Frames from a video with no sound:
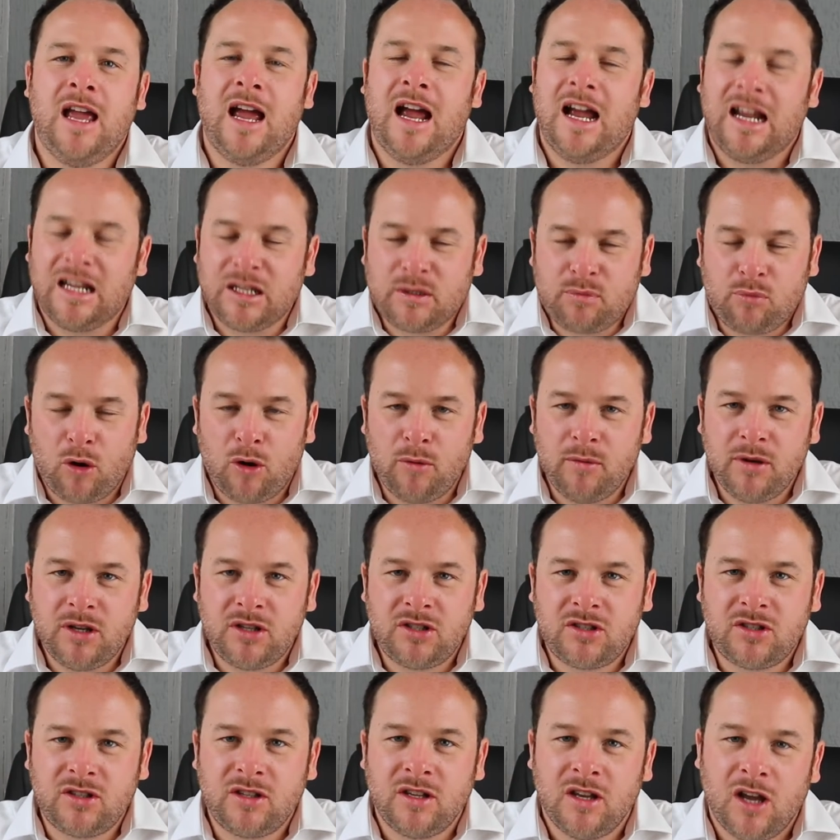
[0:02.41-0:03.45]
As
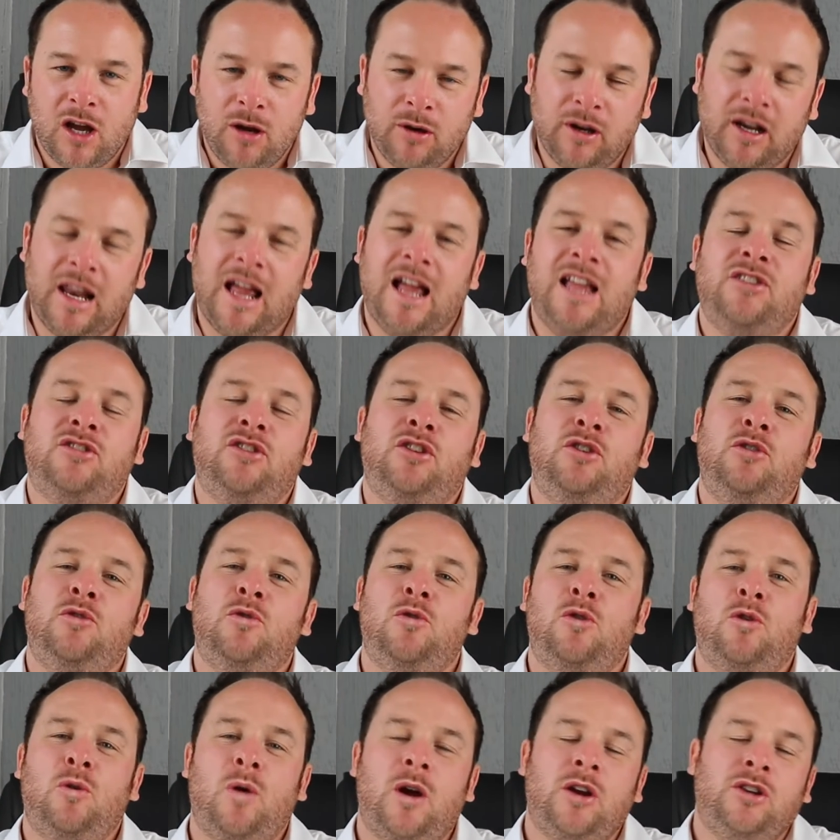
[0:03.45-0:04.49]
promised, I'm going to answer
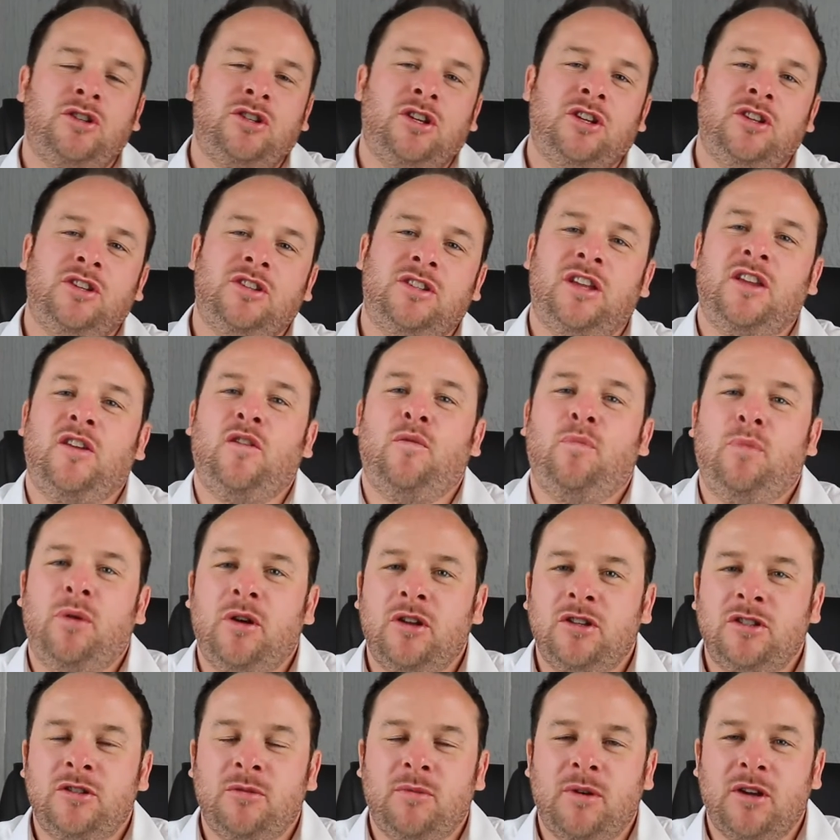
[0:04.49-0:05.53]
your questions that you've
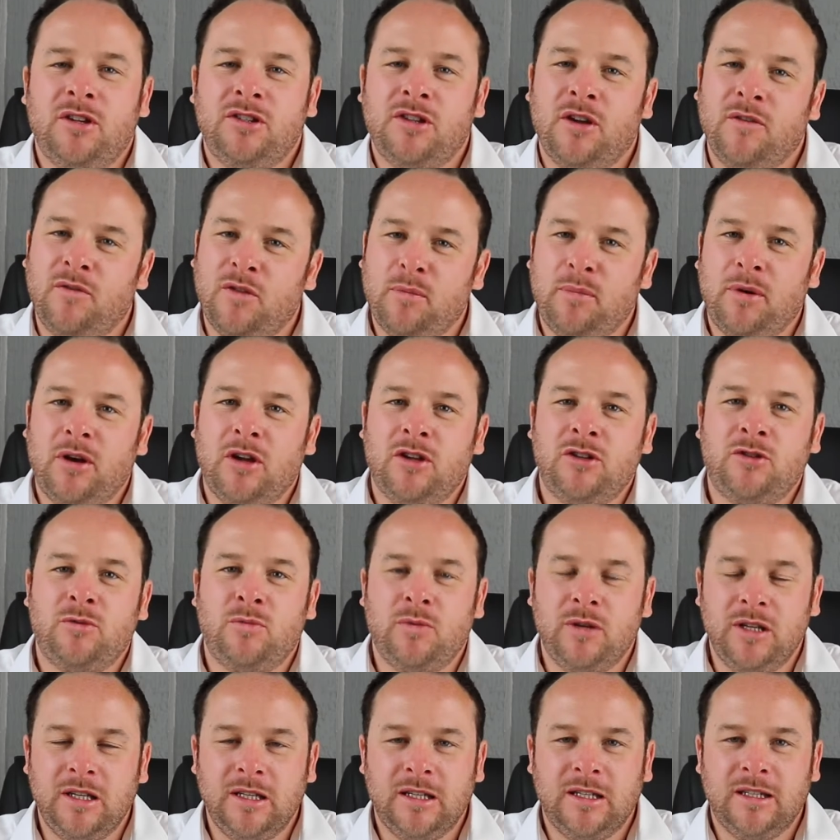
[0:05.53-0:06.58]
put to us over the past
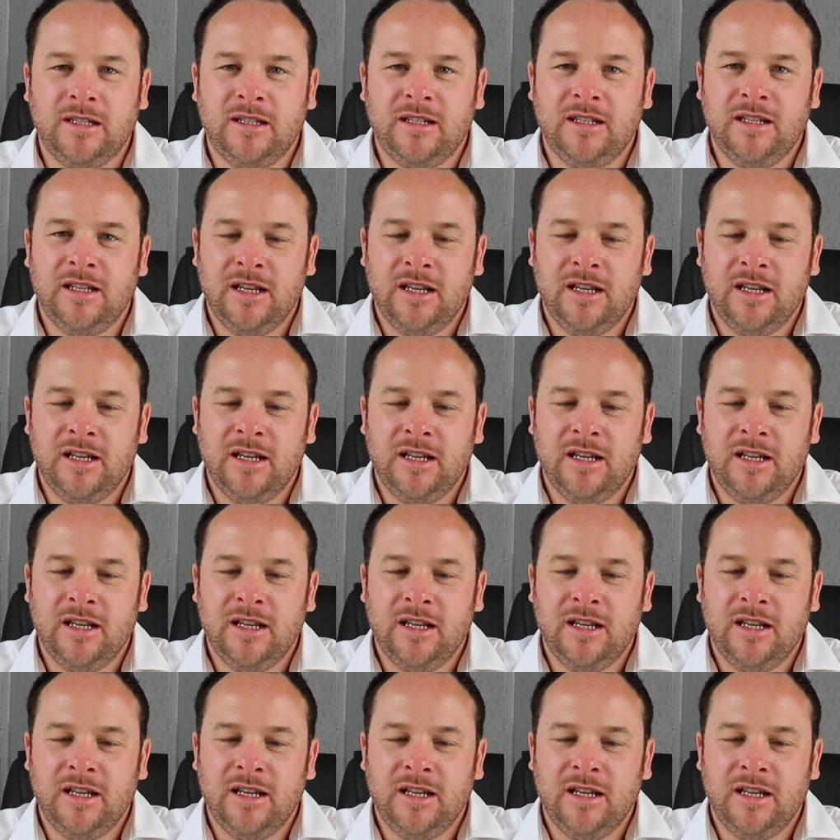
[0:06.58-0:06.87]
week.